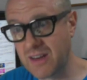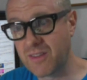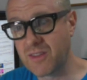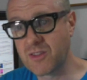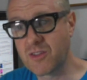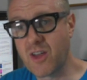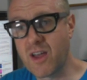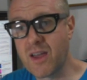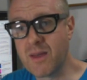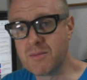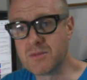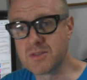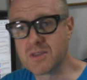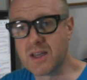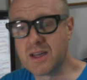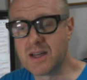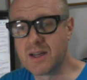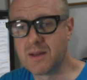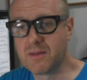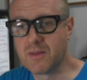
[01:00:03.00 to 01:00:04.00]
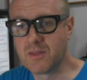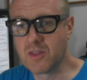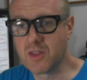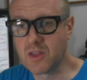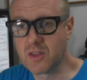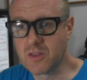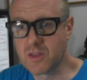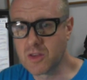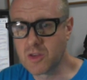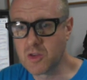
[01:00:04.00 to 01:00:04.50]
of the times,
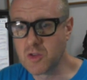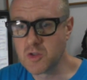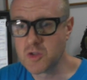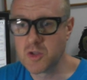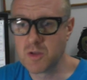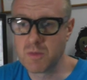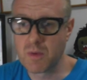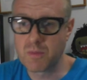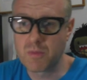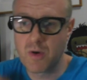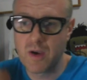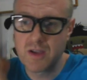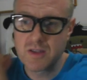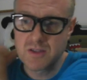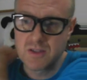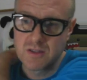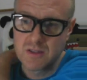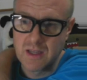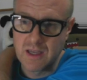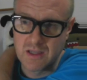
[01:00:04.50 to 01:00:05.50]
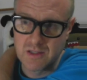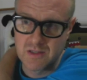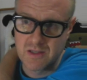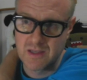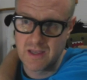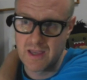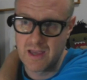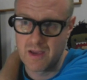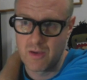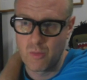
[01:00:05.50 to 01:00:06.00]
the consumer price index,
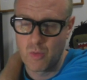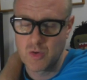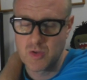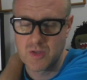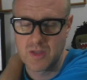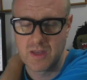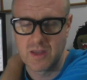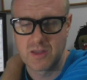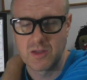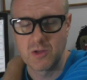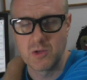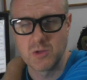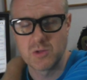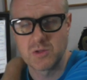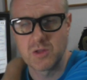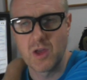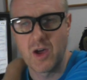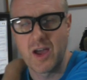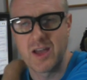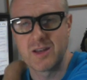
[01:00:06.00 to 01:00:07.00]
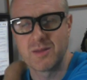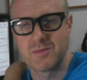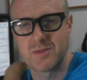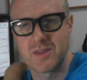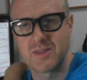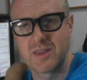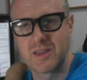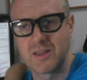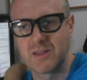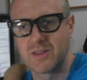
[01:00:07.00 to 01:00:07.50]
which they use, the items
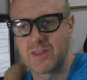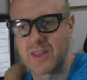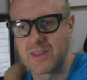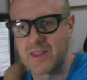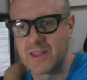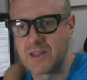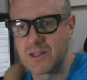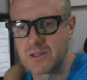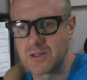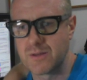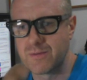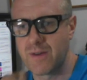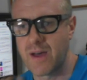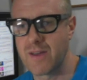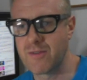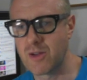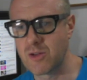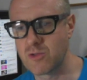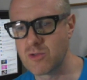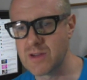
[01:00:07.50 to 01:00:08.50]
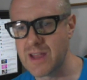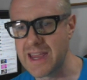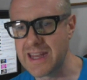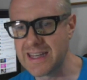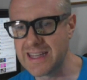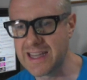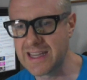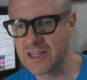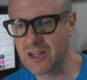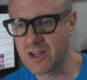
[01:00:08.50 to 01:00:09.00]
that they list, the
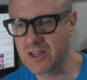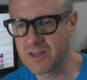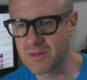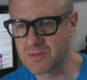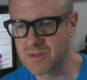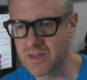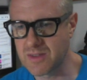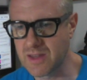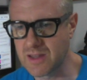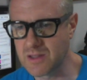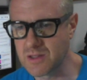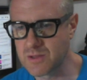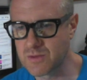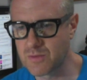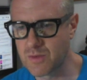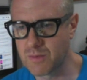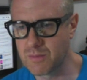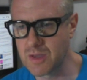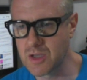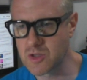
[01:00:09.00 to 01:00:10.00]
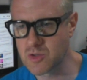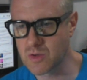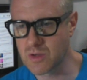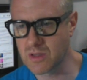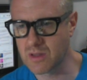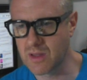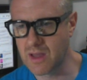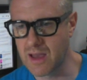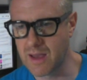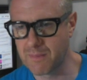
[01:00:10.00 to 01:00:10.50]
588 items that they list for
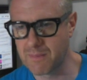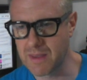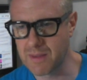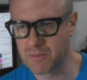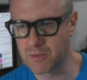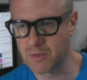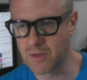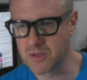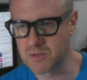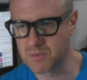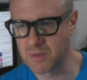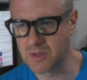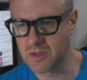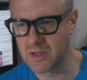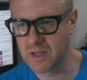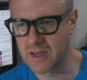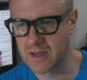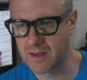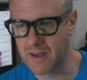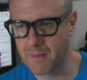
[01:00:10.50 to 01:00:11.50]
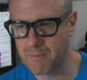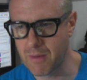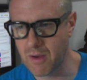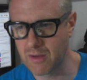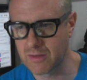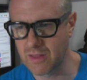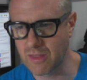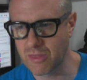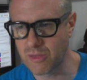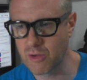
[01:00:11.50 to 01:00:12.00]
measuring people, has been
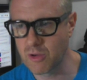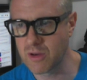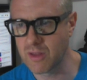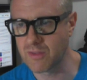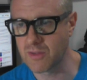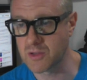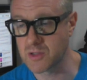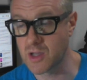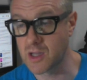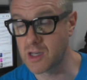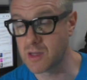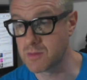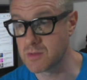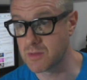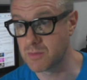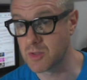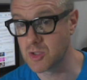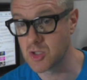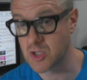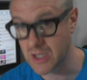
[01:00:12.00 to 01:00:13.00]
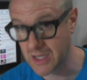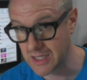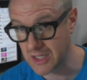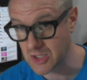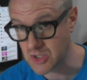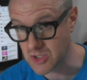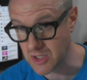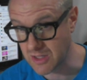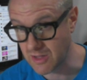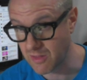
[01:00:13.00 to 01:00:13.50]
apparently 30 of those items have been
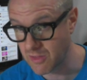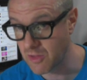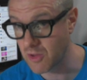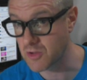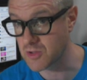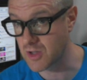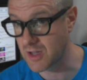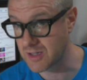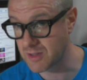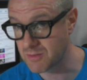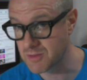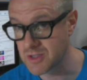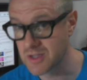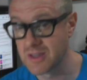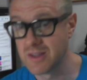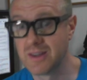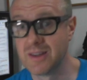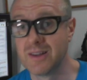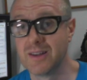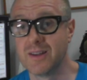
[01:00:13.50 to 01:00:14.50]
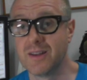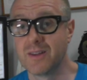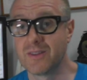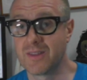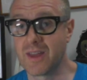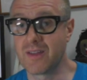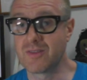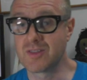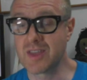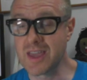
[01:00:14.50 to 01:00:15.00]
changed, and in those items
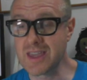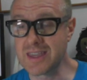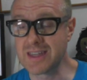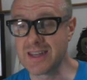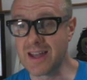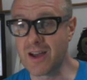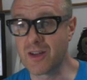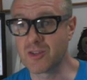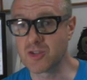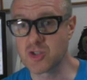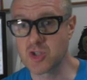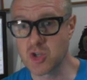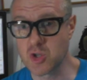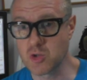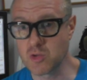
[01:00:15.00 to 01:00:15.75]
they have taken out